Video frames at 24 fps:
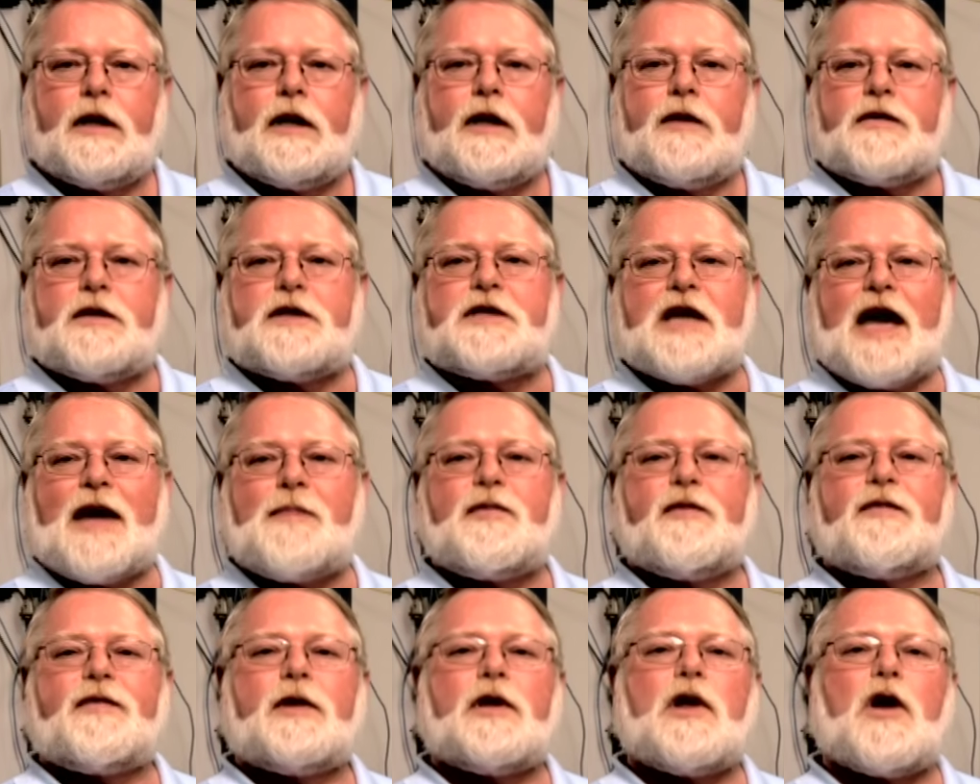The type
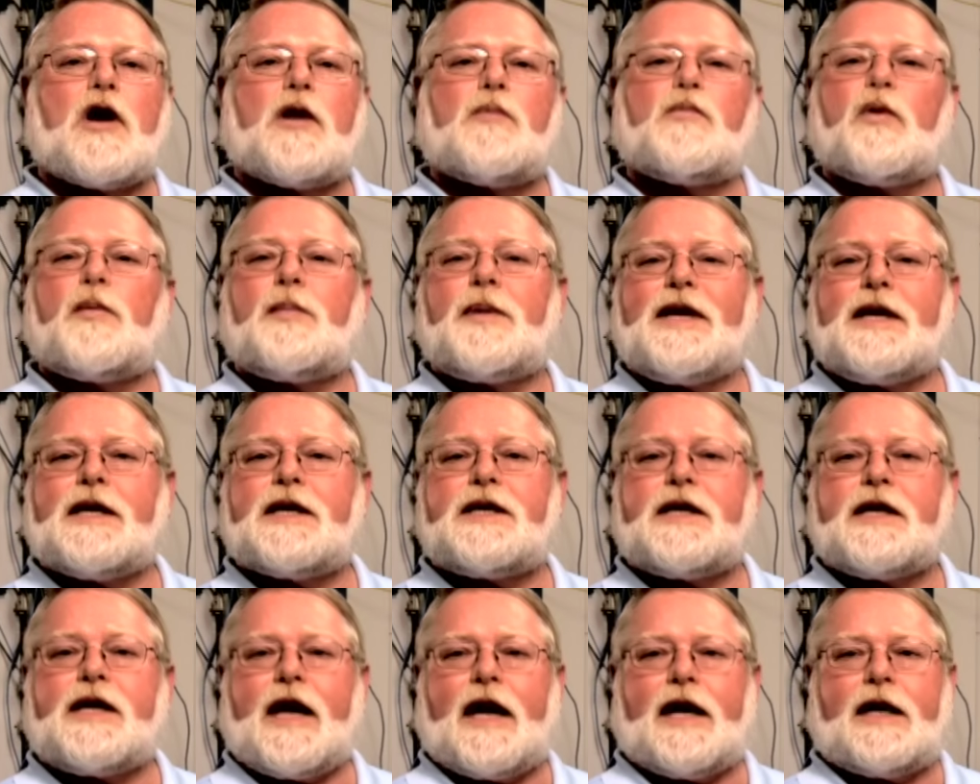of alarm will be
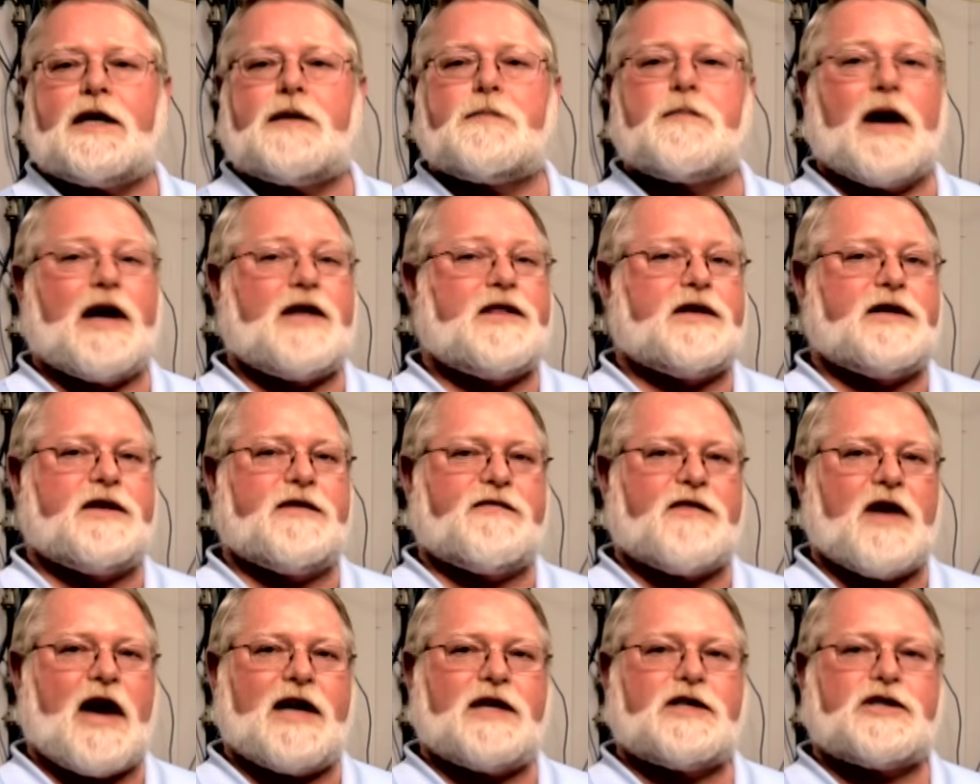indicated by the
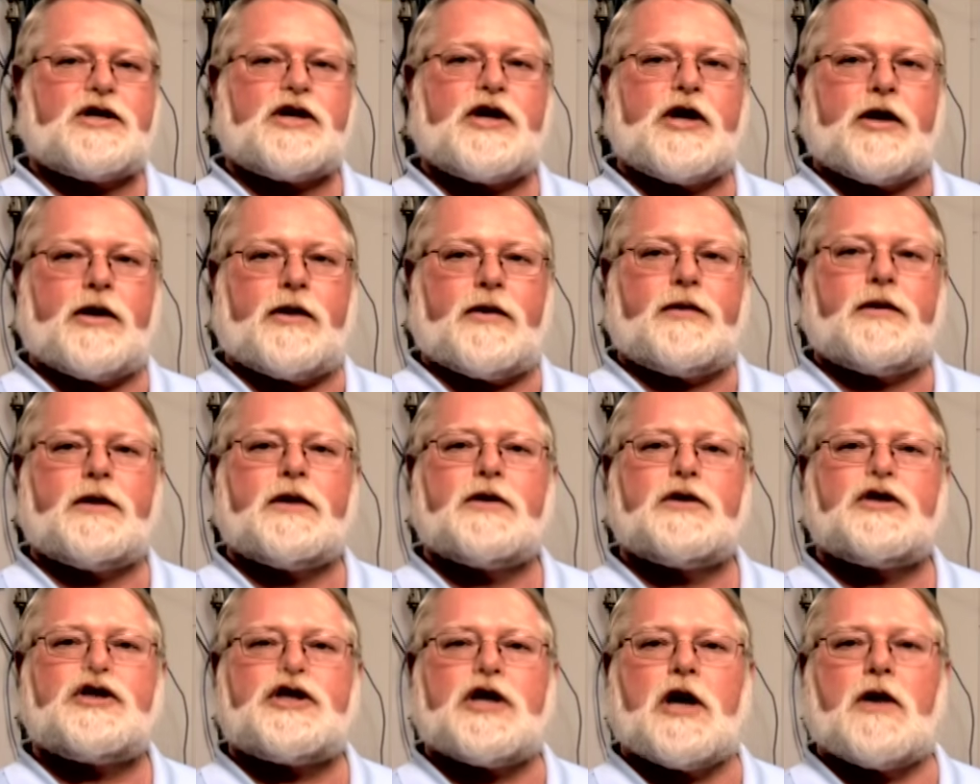device code
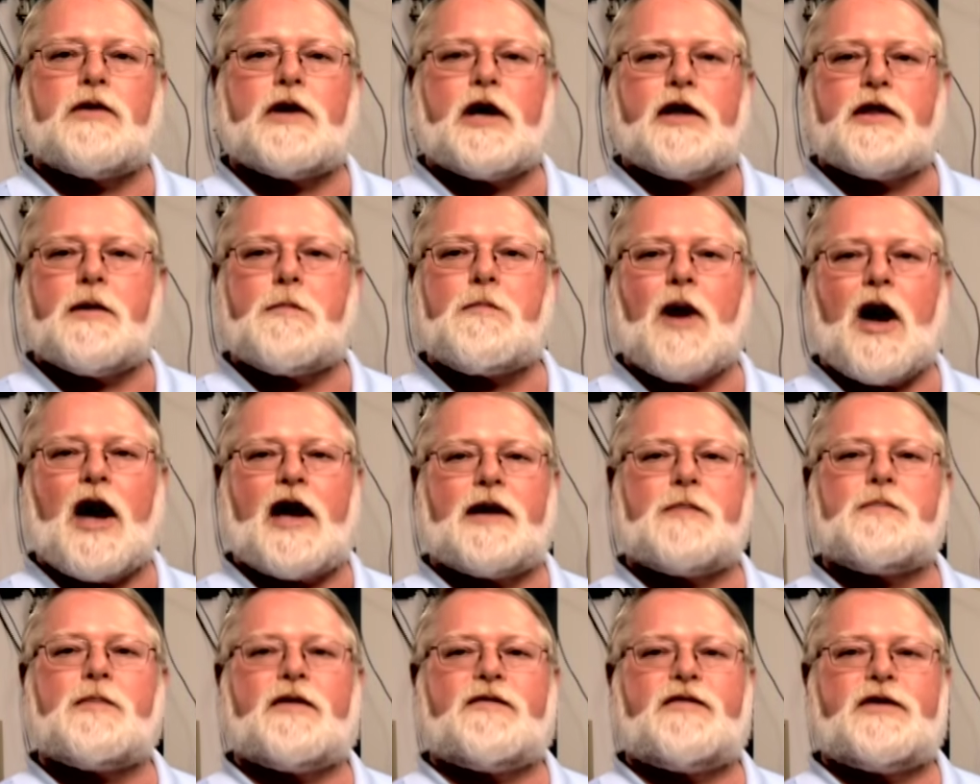shown on the
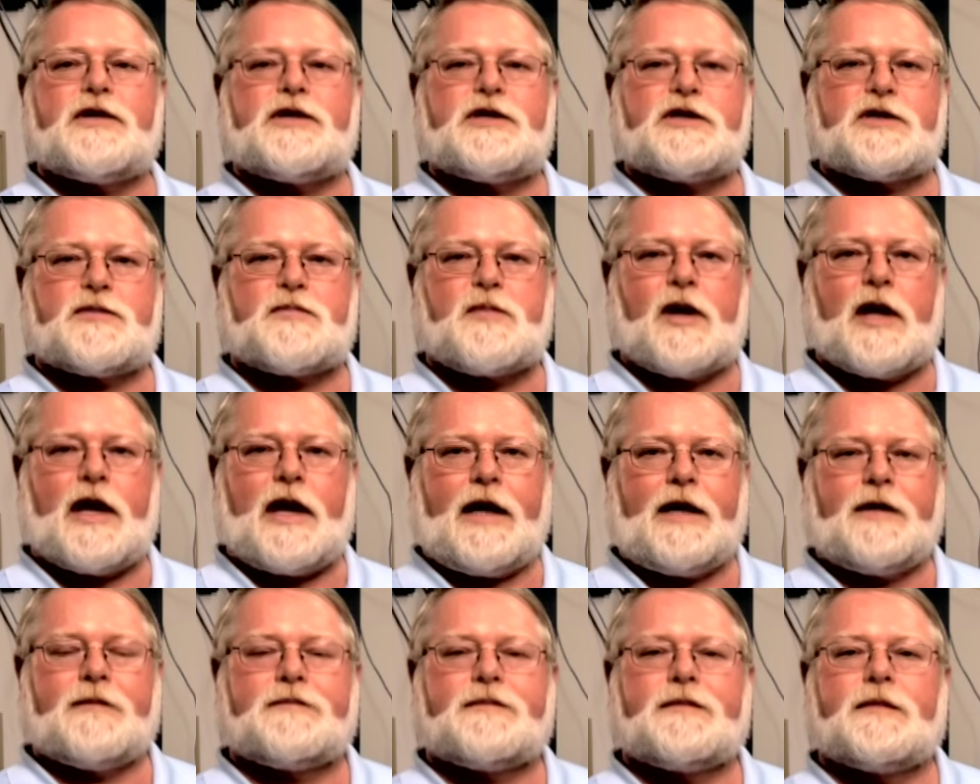bottom of the display.
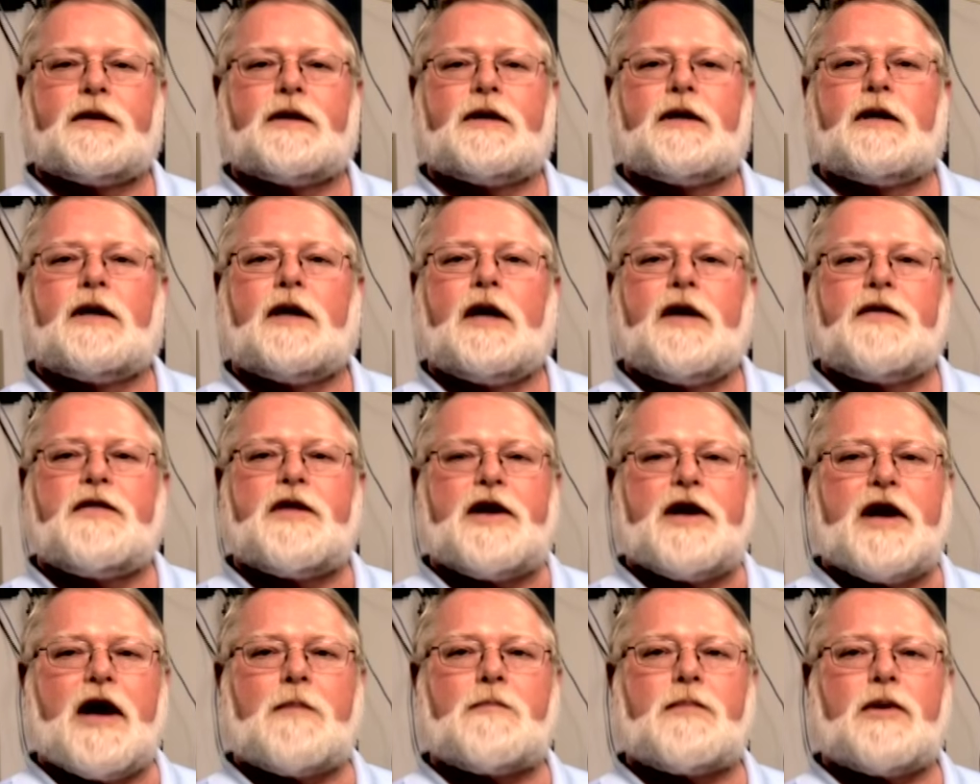The
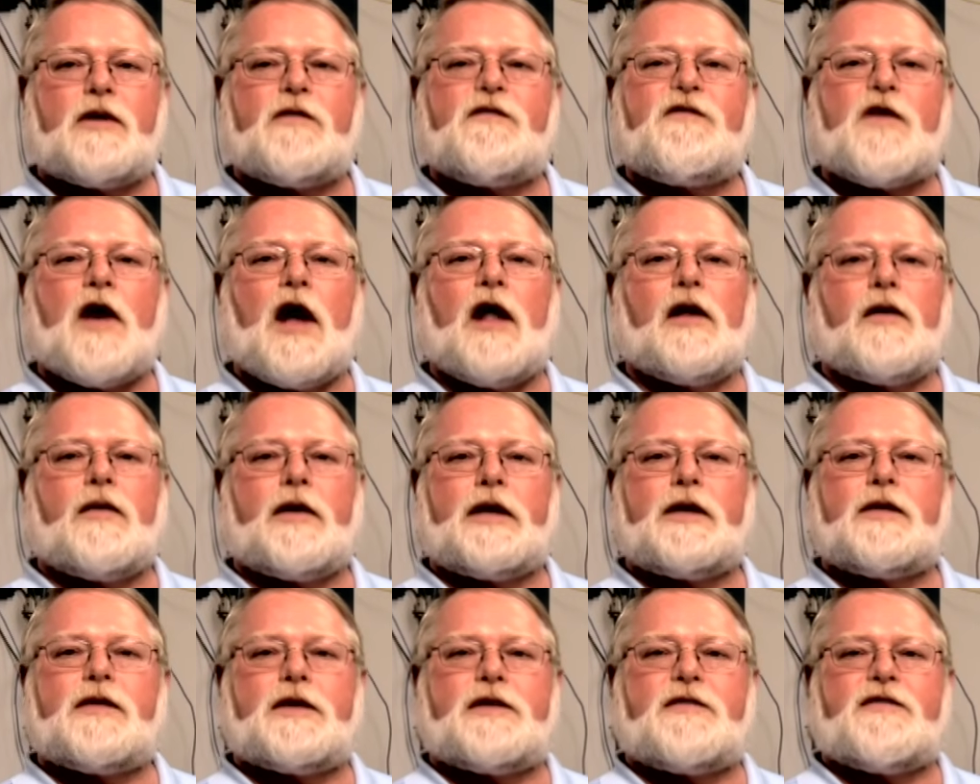number
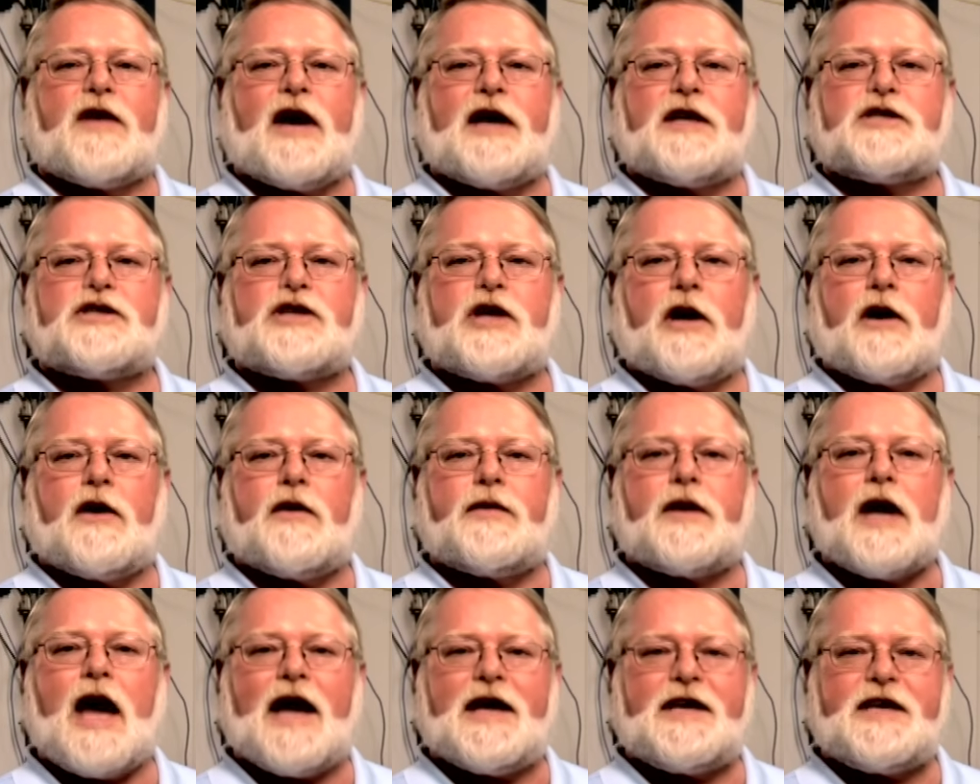following the device
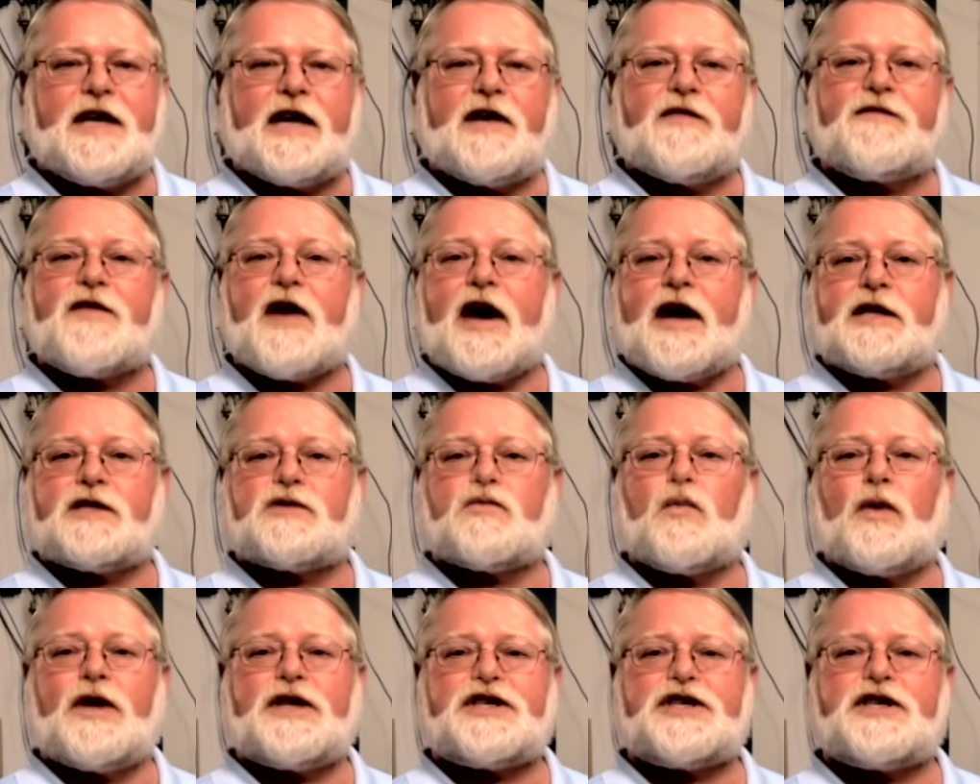code identifies
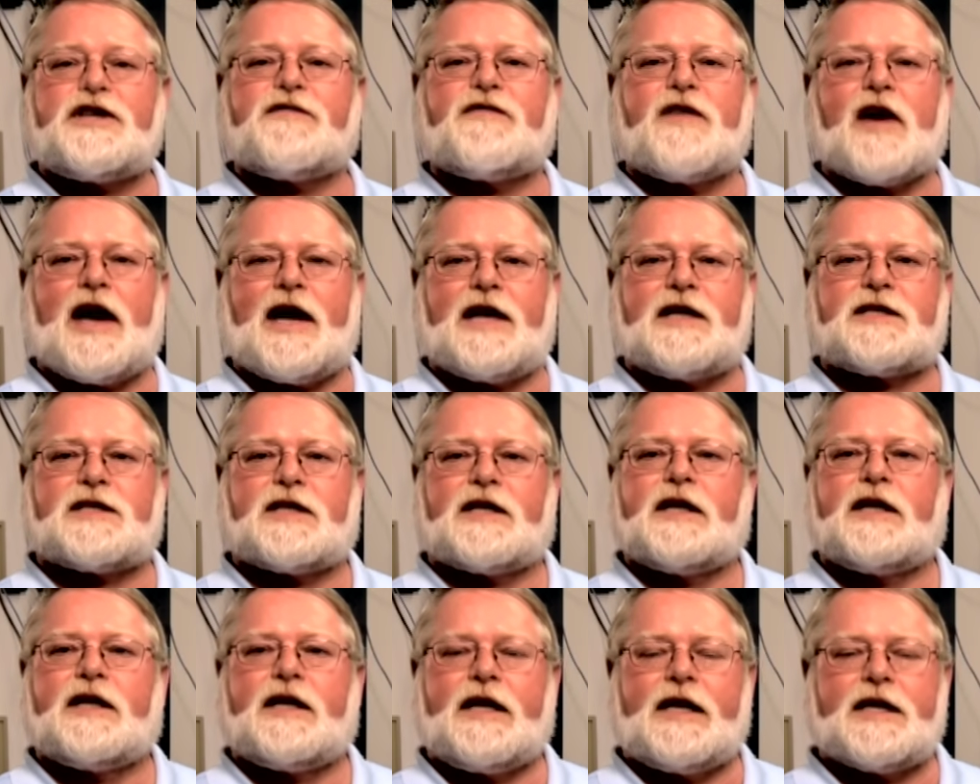which device
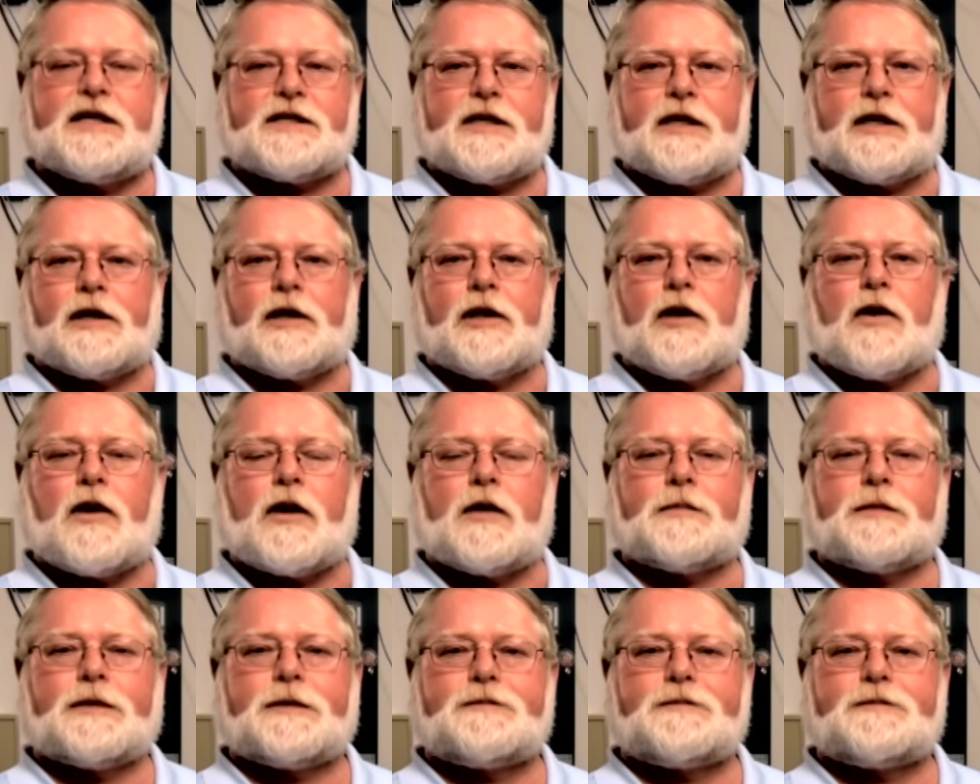is in alarm.